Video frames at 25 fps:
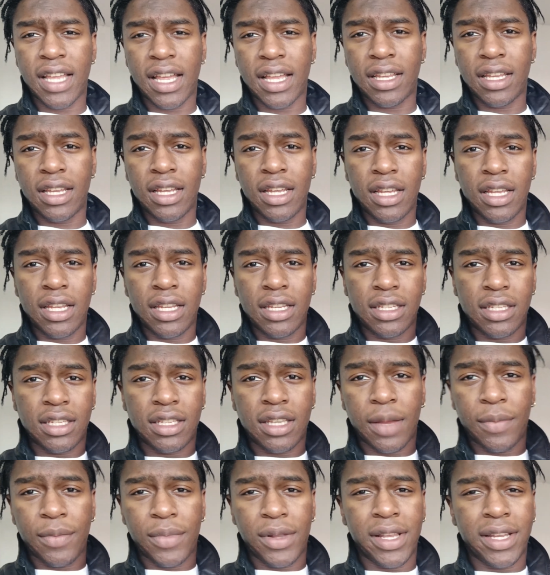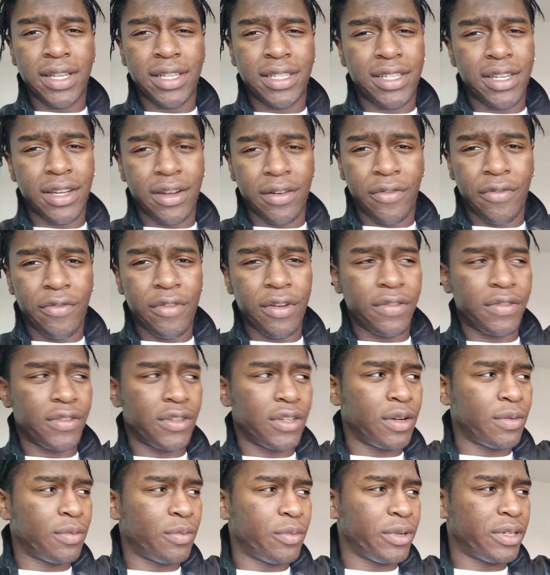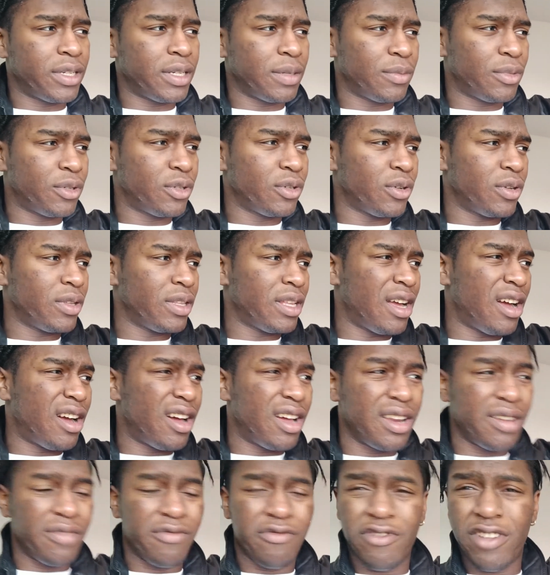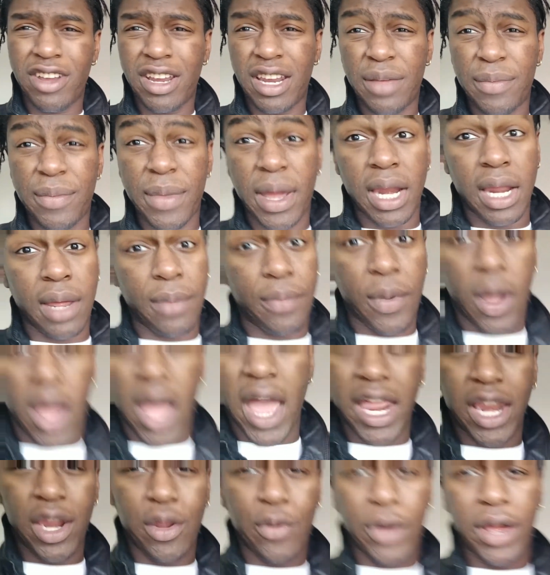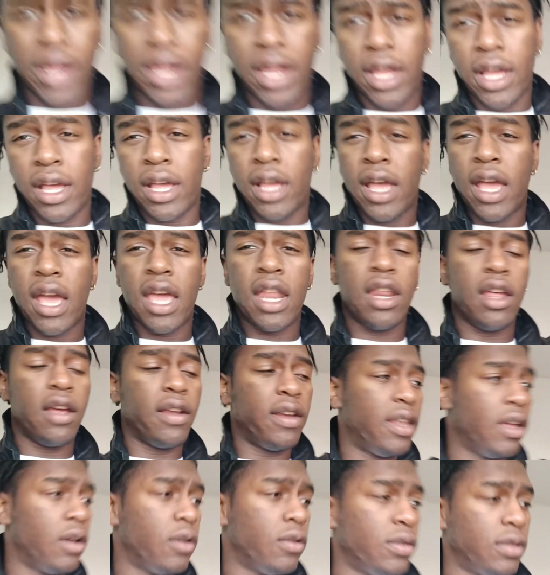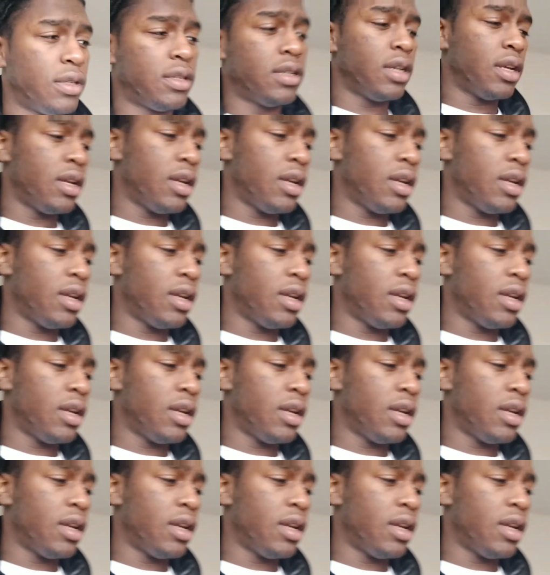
that stumble into the thrift shop, which I'm sure there aren't really many, but anyway, any of those